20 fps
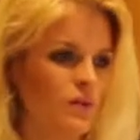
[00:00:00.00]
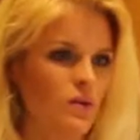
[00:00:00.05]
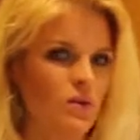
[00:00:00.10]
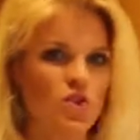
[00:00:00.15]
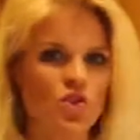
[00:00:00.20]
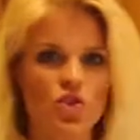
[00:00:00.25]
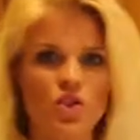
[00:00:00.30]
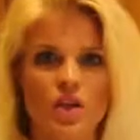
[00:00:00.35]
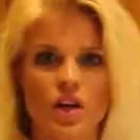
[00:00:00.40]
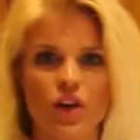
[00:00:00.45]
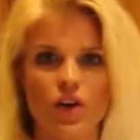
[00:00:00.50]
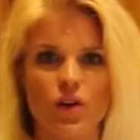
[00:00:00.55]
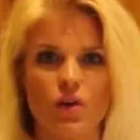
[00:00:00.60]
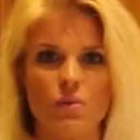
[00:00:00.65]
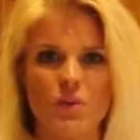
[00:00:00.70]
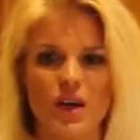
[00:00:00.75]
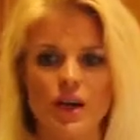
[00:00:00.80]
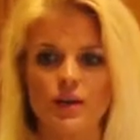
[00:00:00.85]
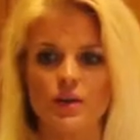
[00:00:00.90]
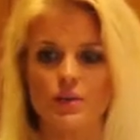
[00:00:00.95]
It's just not a good
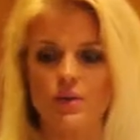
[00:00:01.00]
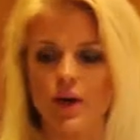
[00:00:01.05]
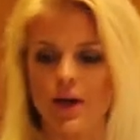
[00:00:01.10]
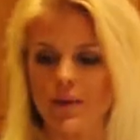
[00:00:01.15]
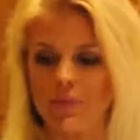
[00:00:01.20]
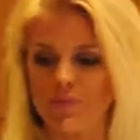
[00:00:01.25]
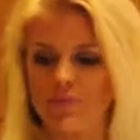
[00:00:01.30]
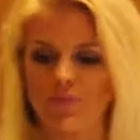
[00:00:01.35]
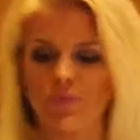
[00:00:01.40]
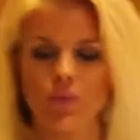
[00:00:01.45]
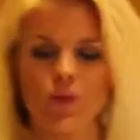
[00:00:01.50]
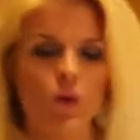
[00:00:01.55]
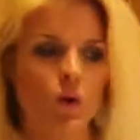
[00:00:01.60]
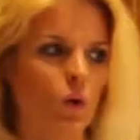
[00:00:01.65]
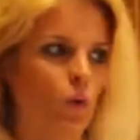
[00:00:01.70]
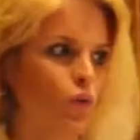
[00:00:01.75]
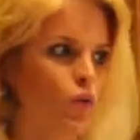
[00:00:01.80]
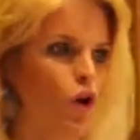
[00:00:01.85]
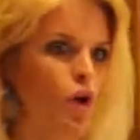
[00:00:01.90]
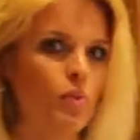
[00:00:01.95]
mix, right?
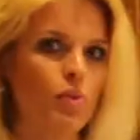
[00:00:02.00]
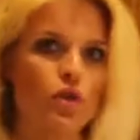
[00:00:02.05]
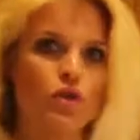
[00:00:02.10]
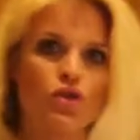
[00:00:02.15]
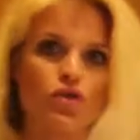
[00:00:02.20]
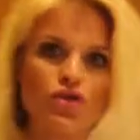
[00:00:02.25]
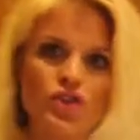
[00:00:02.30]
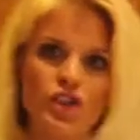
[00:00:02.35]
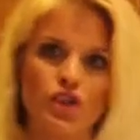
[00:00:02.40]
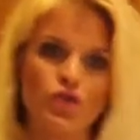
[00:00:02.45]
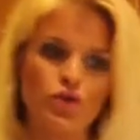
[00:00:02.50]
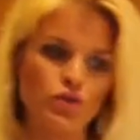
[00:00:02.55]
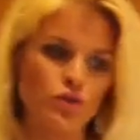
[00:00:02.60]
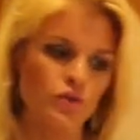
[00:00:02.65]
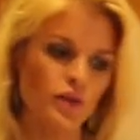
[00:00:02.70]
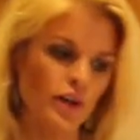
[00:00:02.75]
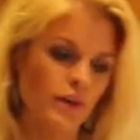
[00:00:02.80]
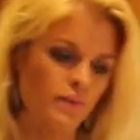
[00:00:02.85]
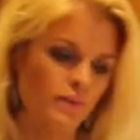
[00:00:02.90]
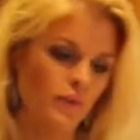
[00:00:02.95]
Raw poultry and
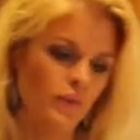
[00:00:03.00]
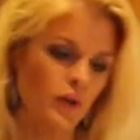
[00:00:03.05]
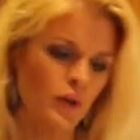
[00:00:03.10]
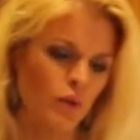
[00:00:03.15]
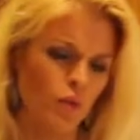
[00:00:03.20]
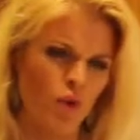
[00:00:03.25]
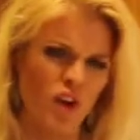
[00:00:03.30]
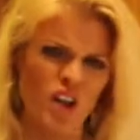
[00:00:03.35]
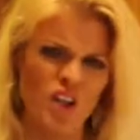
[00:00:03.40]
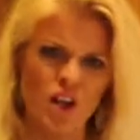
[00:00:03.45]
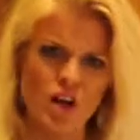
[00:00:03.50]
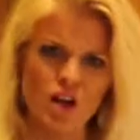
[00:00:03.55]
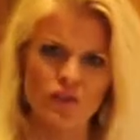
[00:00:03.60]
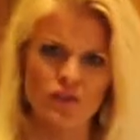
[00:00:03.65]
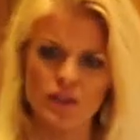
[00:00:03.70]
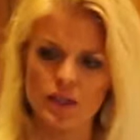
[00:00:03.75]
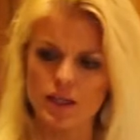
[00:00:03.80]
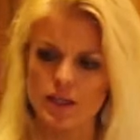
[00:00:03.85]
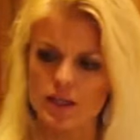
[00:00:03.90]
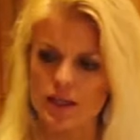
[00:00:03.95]
jewelry. I'm wearing a lot of
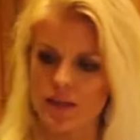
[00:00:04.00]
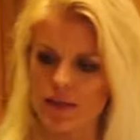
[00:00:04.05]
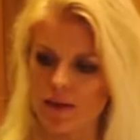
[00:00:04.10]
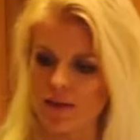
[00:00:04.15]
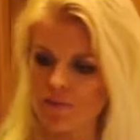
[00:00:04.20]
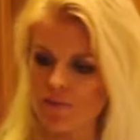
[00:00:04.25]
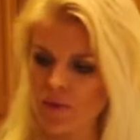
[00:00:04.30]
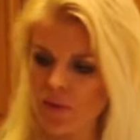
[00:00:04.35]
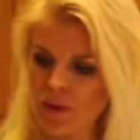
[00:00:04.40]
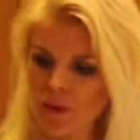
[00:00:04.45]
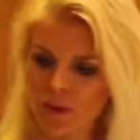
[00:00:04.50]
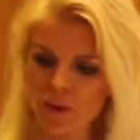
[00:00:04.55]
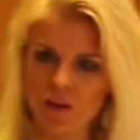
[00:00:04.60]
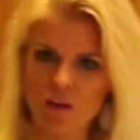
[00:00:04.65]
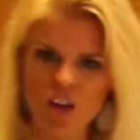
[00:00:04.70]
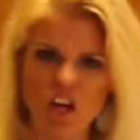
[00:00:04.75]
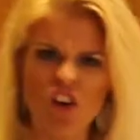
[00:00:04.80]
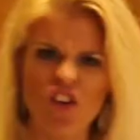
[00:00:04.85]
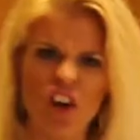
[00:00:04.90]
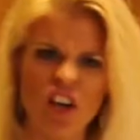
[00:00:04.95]
it today, huh?
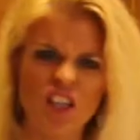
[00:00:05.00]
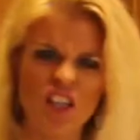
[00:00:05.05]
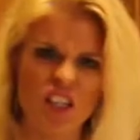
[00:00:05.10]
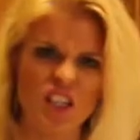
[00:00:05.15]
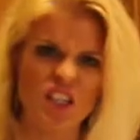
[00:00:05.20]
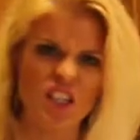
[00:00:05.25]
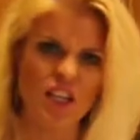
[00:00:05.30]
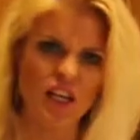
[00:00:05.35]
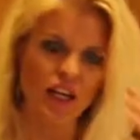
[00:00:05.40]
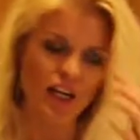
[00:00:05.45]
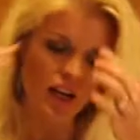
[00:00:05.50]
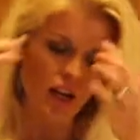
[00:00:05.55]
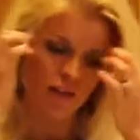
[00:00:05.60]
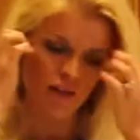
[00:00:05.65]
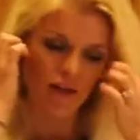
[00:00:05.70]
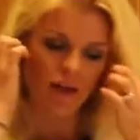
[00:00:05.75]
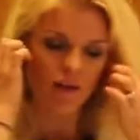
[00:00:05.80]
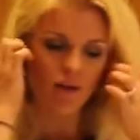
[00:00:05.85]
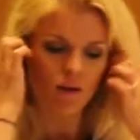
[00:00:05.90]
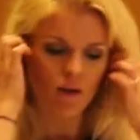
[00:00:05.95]
Earrings can stay in, I
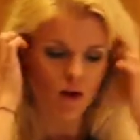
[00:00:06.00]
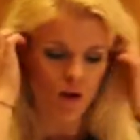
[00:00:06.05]
think.